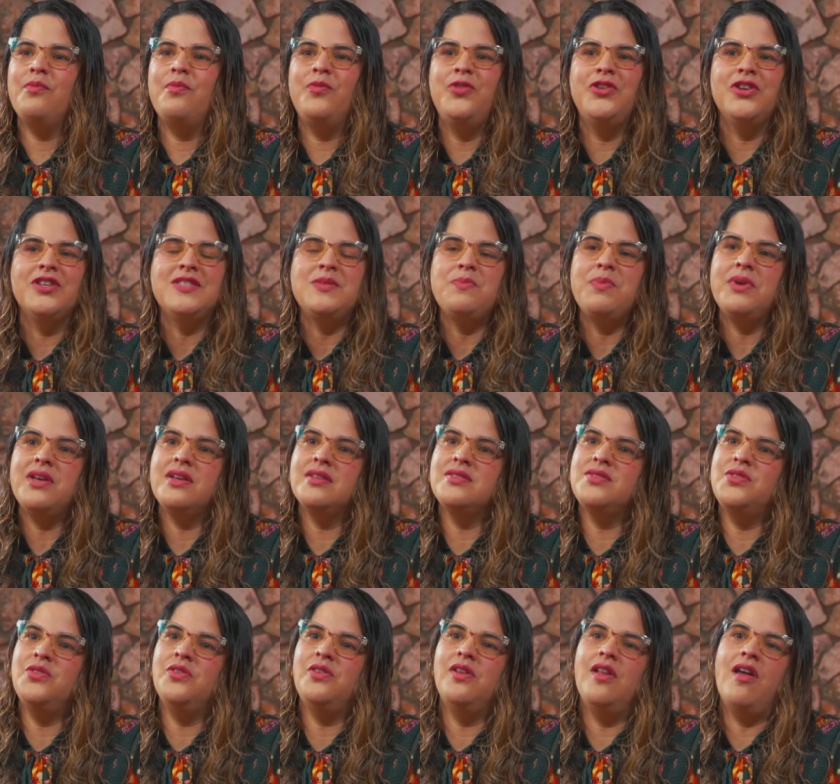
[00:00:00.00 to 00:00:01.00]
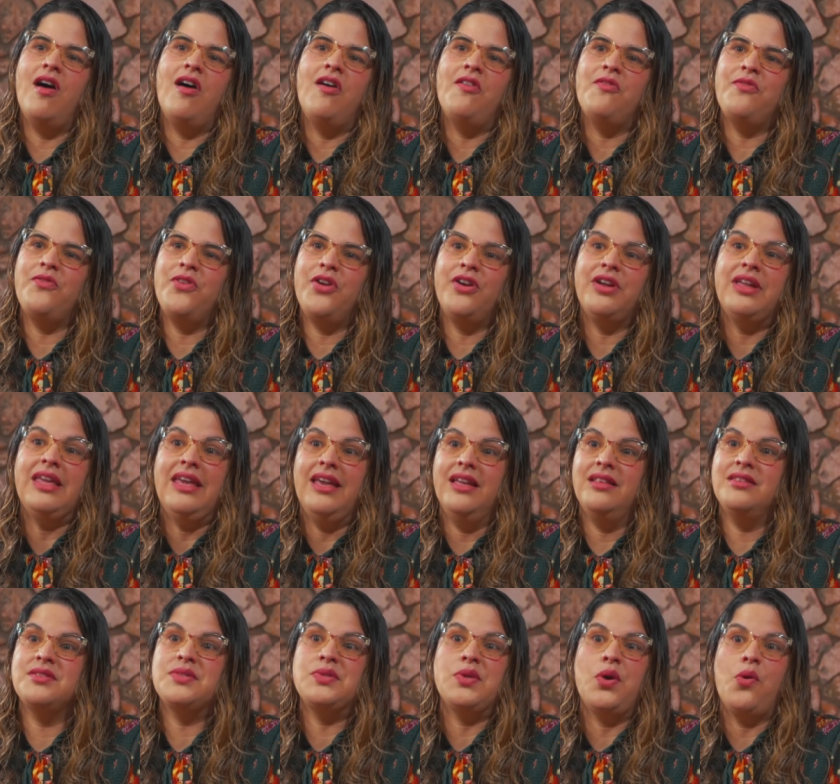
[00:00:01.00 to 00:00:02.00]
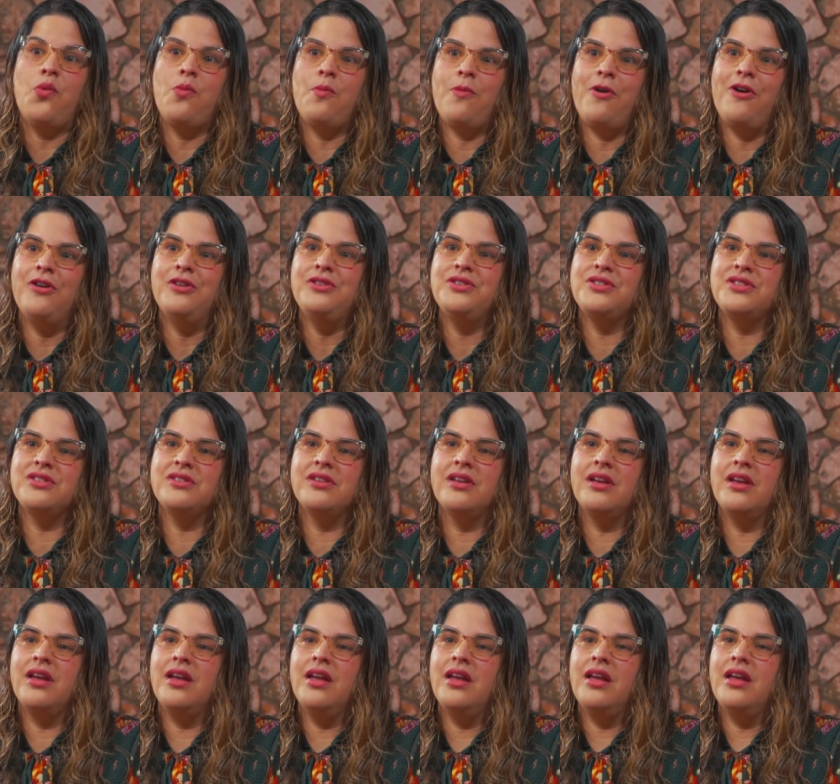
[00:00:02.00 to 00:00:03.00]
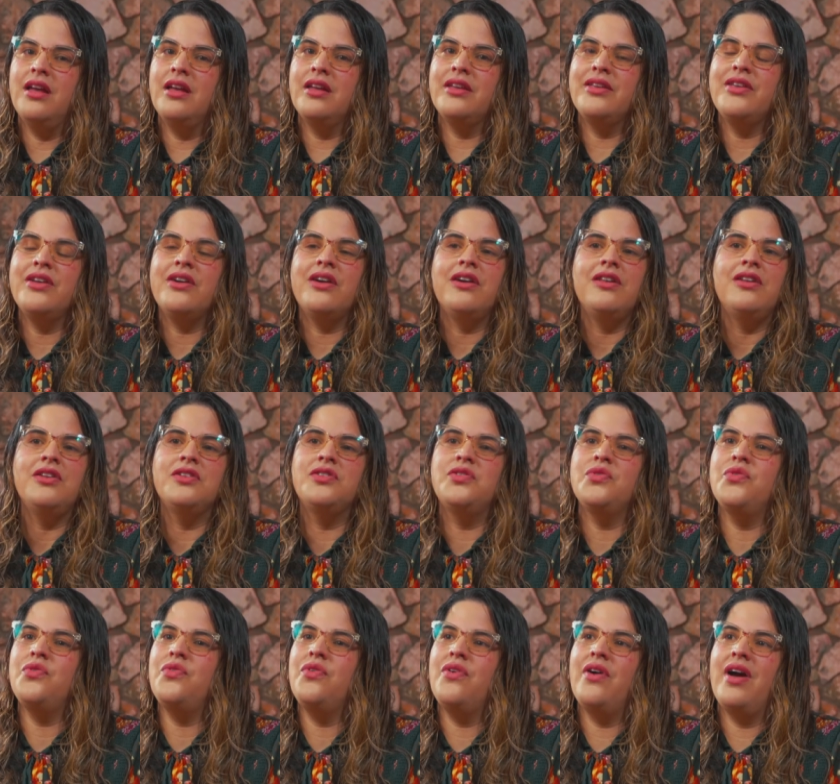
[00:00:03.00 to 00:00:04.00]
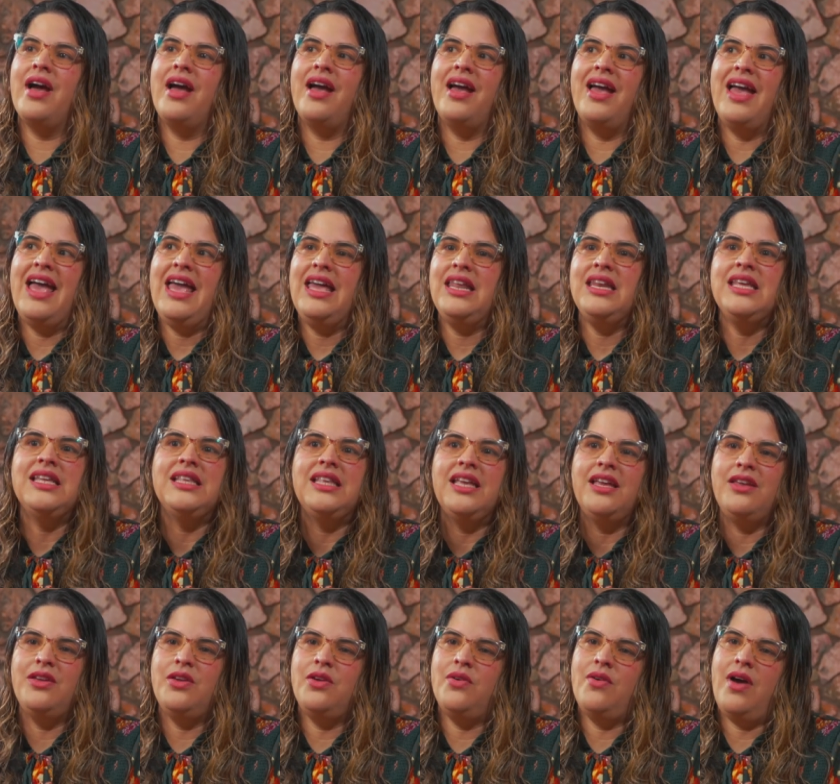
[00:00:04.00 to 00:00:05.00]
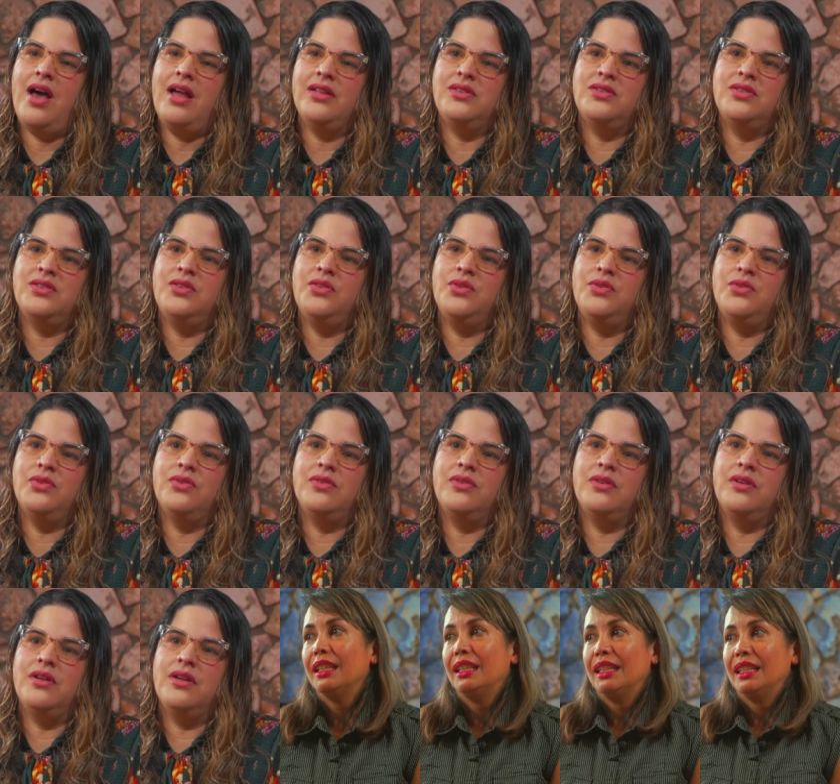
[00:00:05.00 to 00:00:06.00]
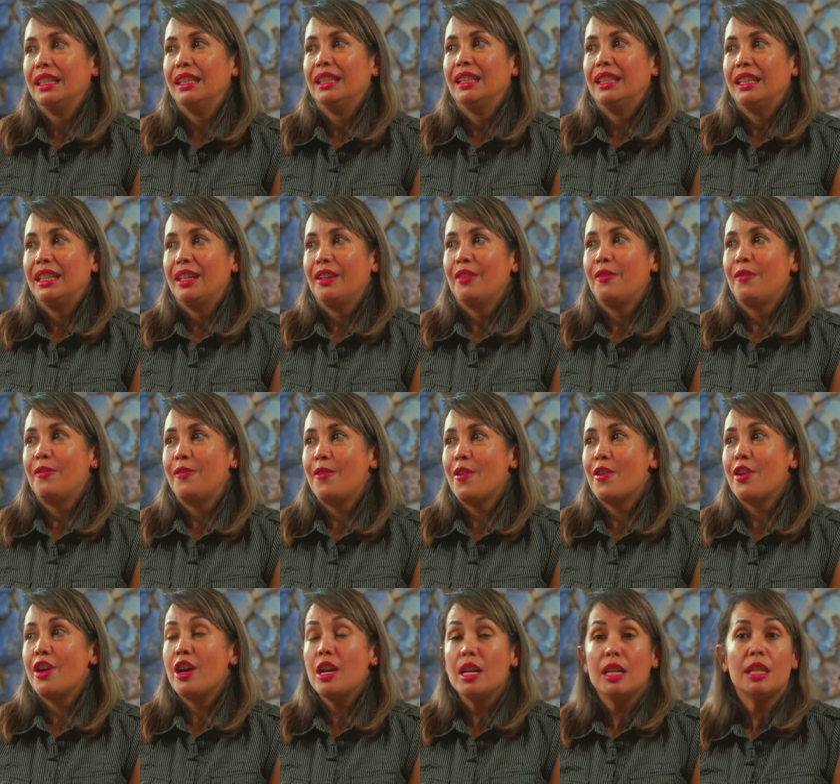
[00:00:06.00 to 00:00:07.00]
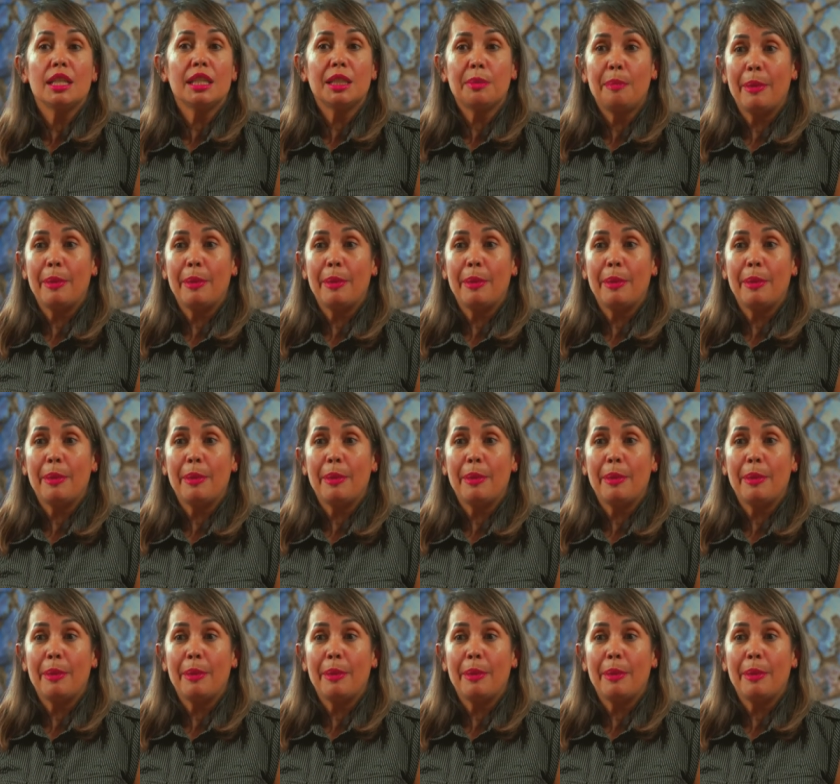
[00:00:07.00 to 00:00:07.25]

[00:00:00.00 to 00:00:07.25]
just because you love your kids so much, you're gonna do anything you have to do. For us